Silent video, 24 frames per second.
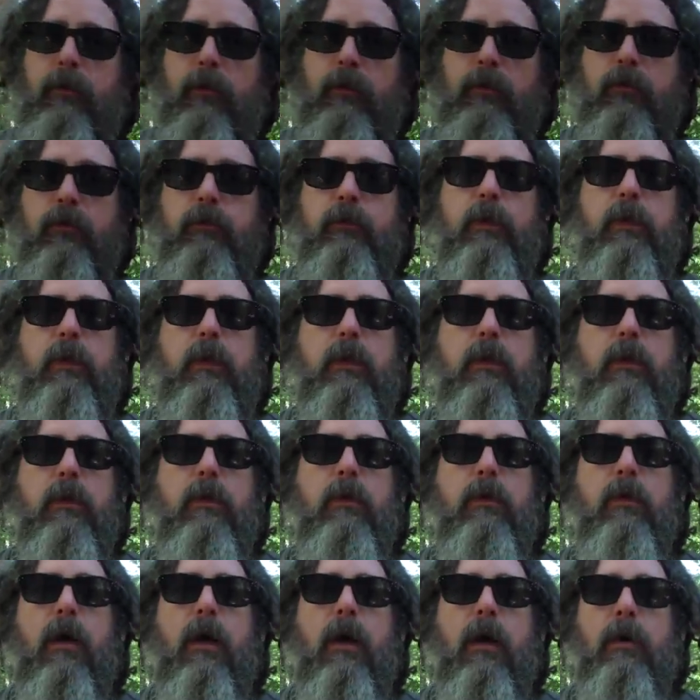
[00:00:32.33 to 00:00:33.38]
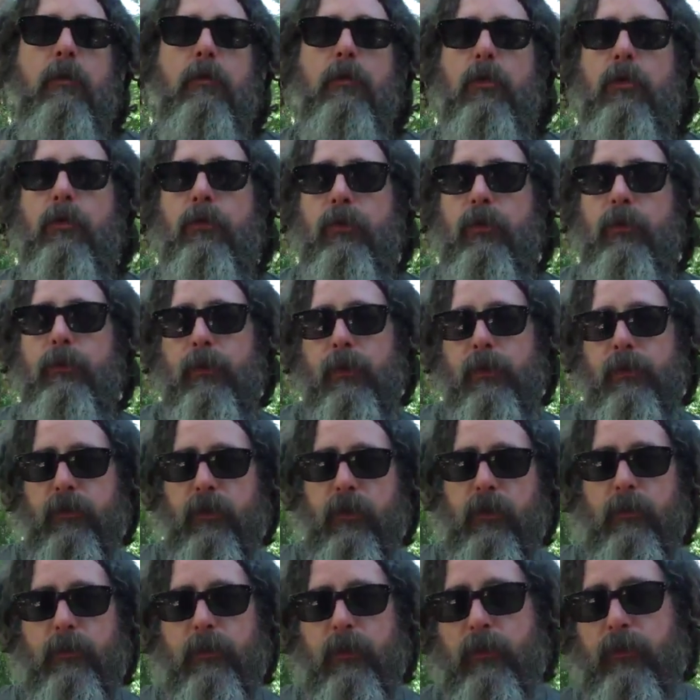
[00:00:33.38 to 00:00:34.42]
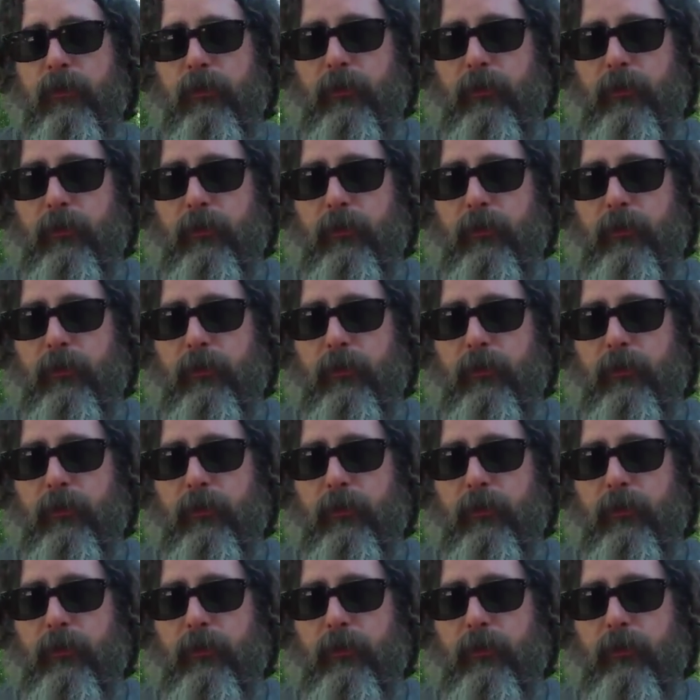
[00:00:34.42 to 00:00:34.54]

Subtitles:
in a future video, I will simply send them